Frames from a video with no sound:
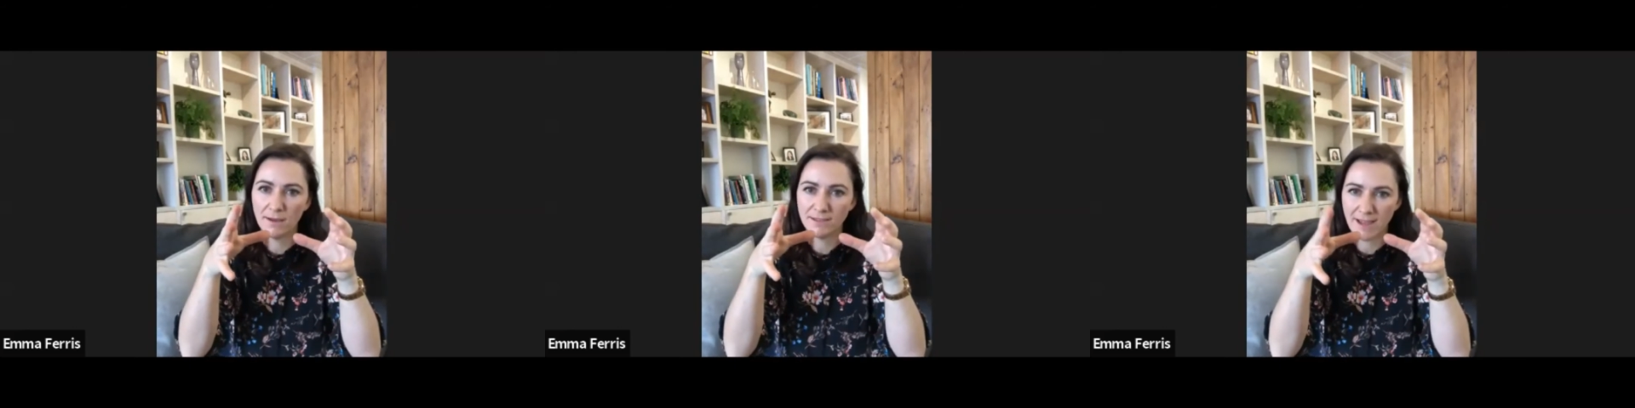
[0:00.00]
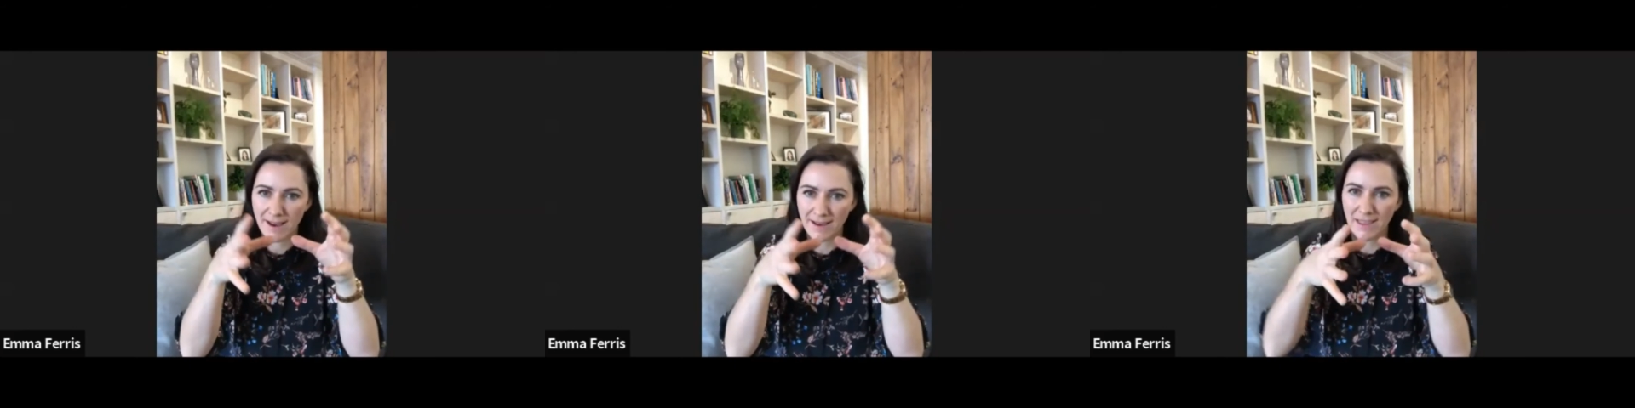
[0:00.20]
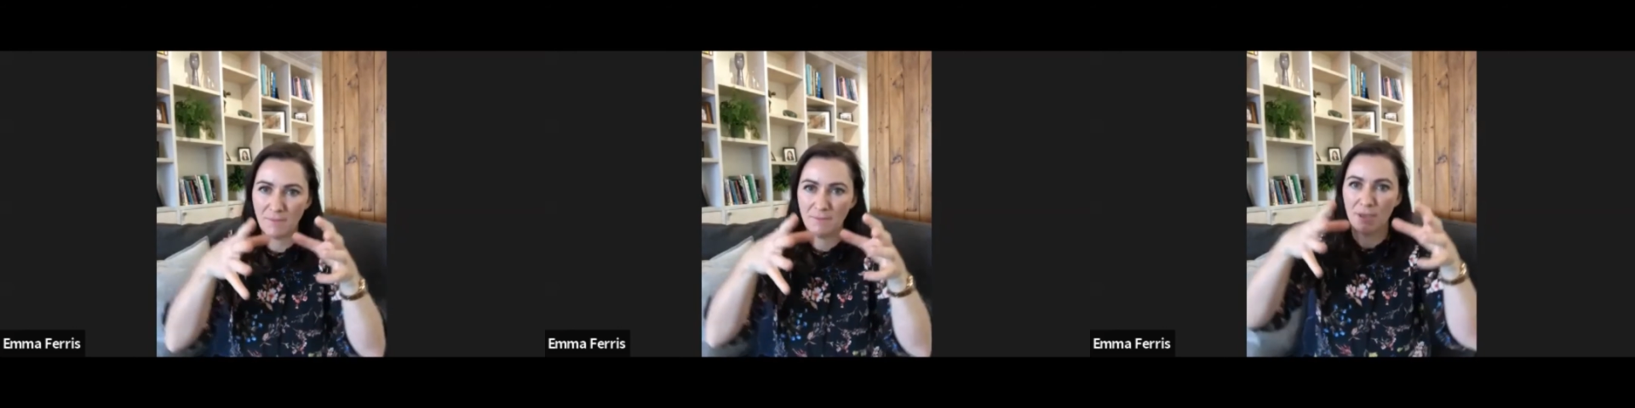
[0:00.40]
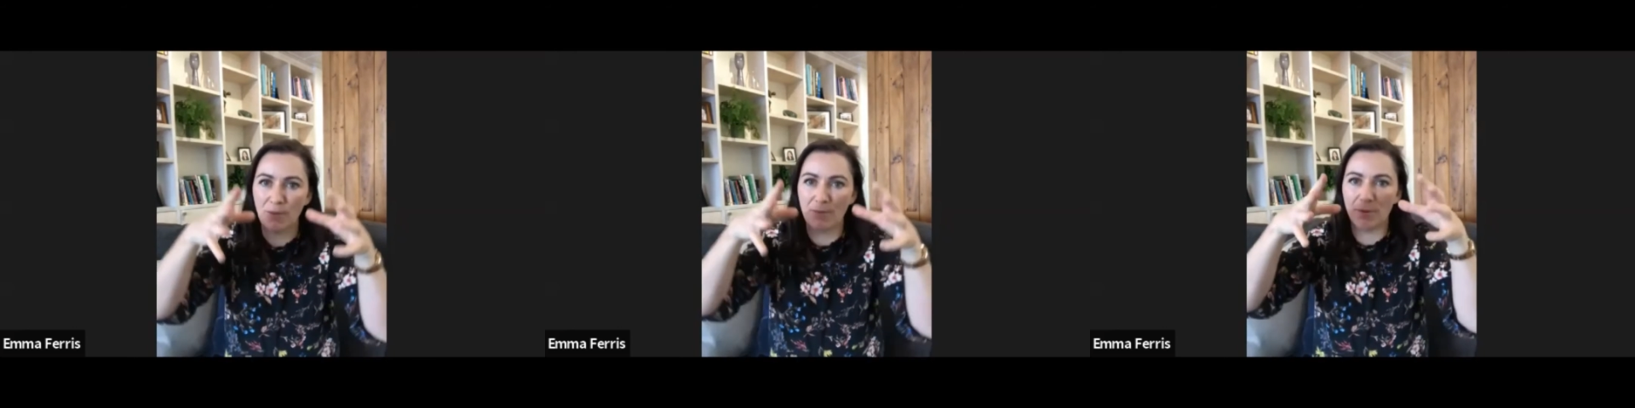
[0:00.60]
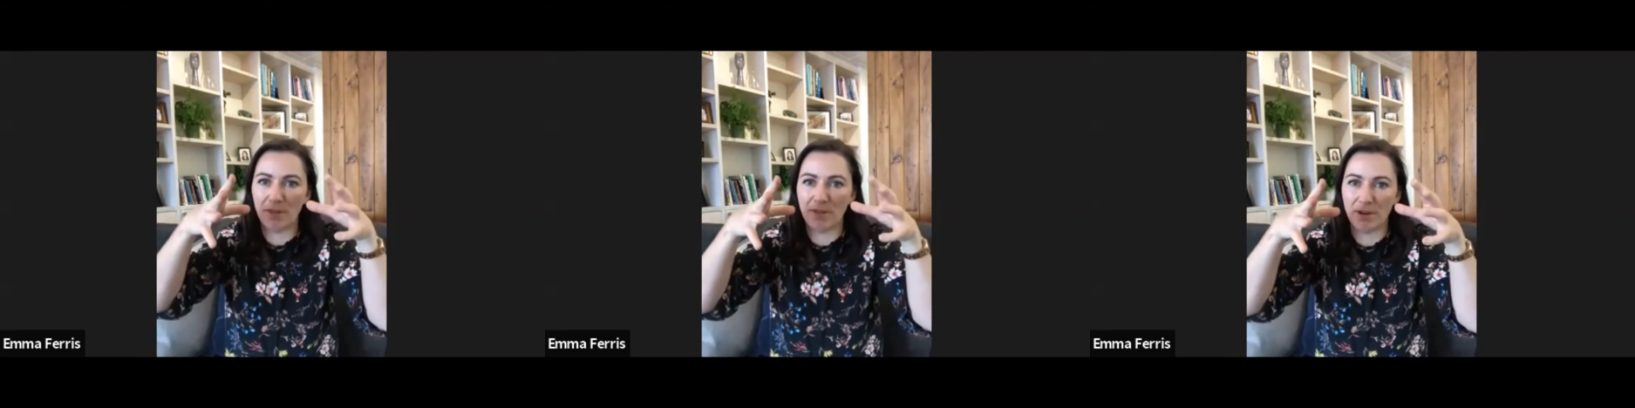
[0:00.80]
taking that big
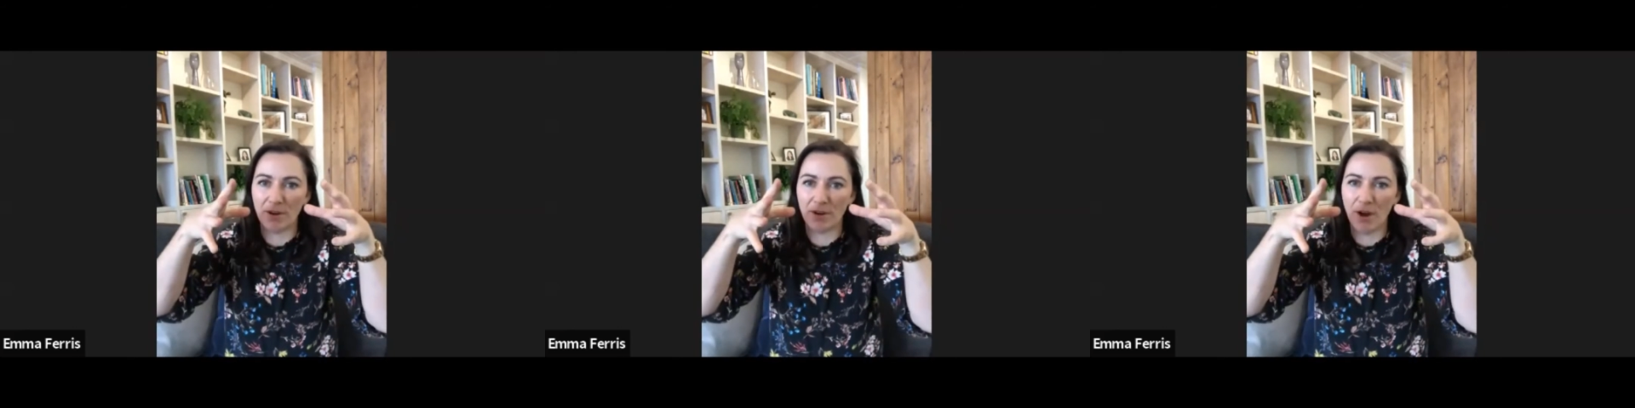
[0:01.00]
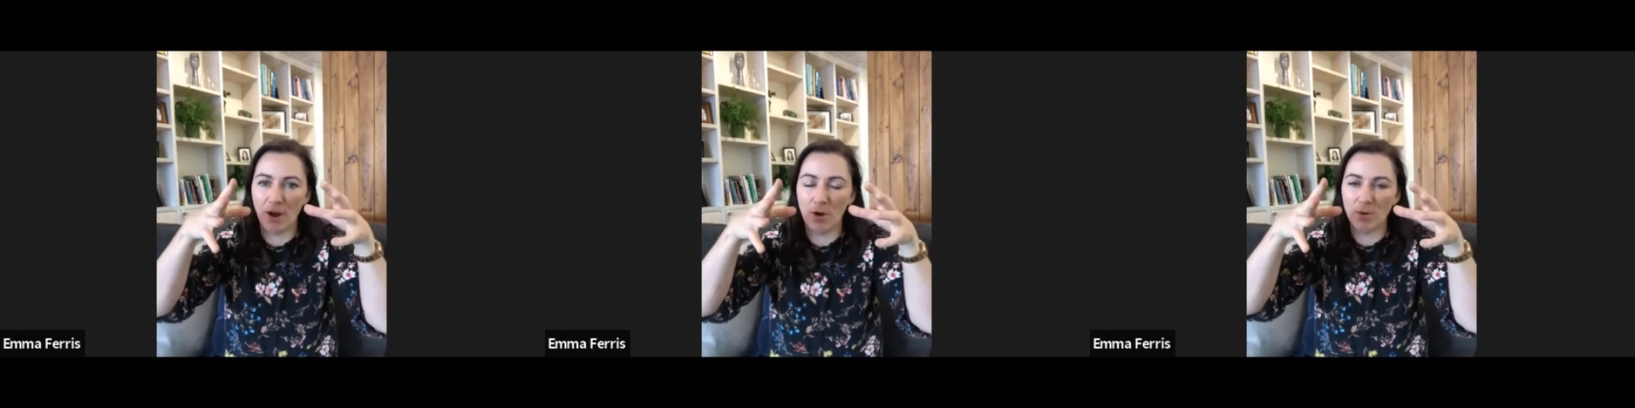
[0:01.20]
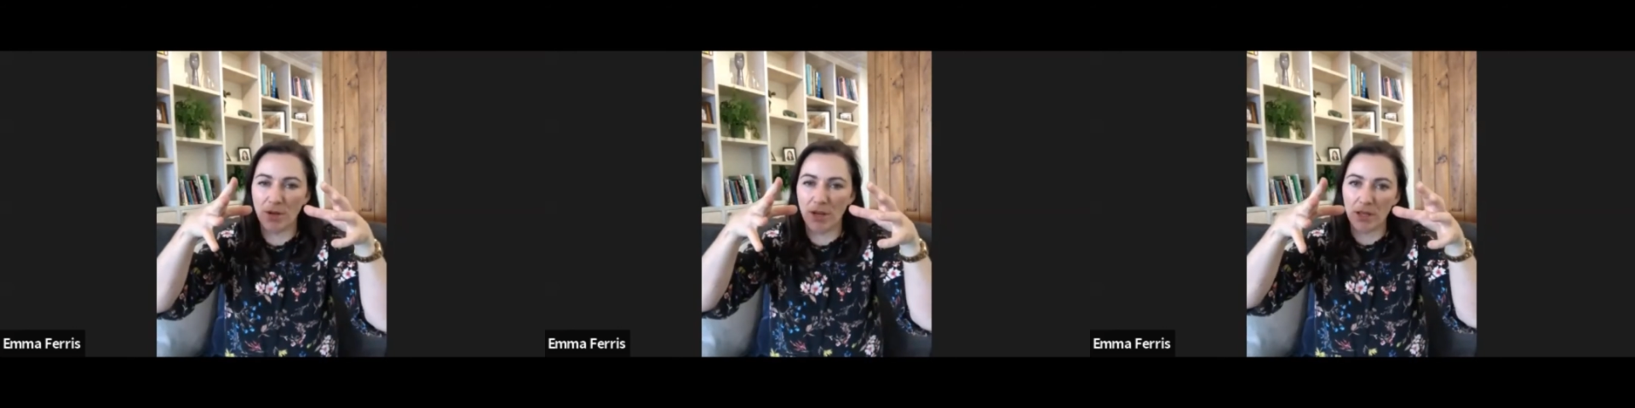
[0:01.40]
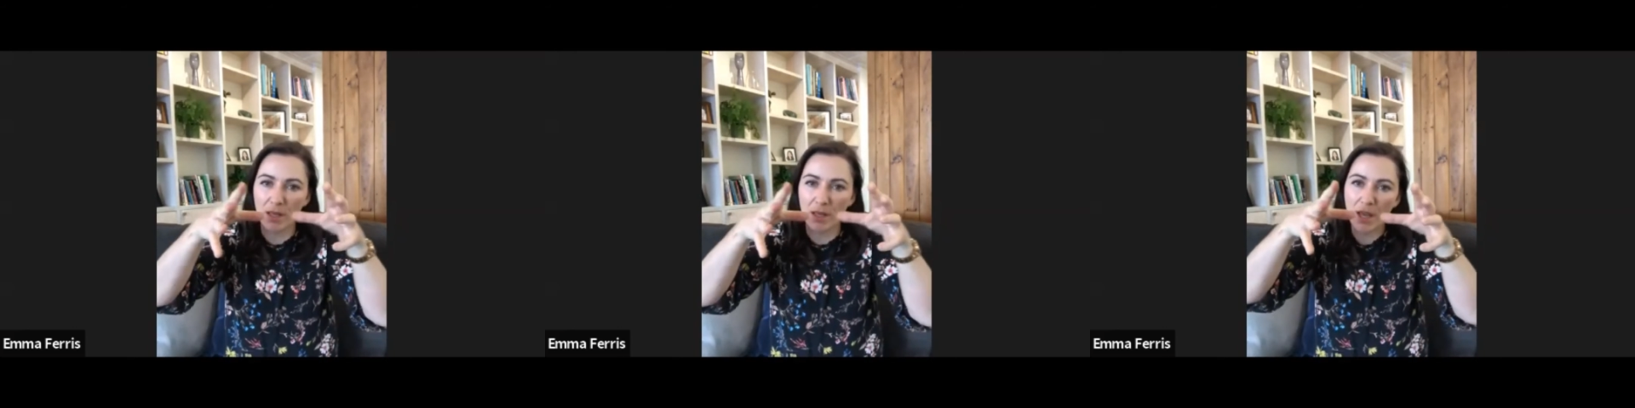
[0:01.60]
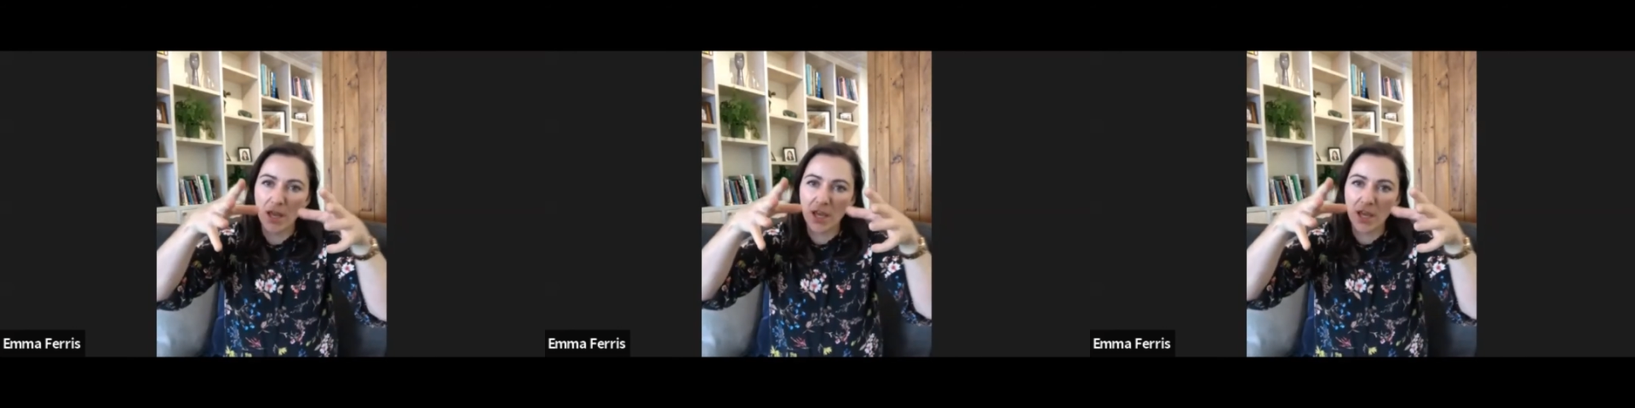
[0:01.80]
breath in and holding,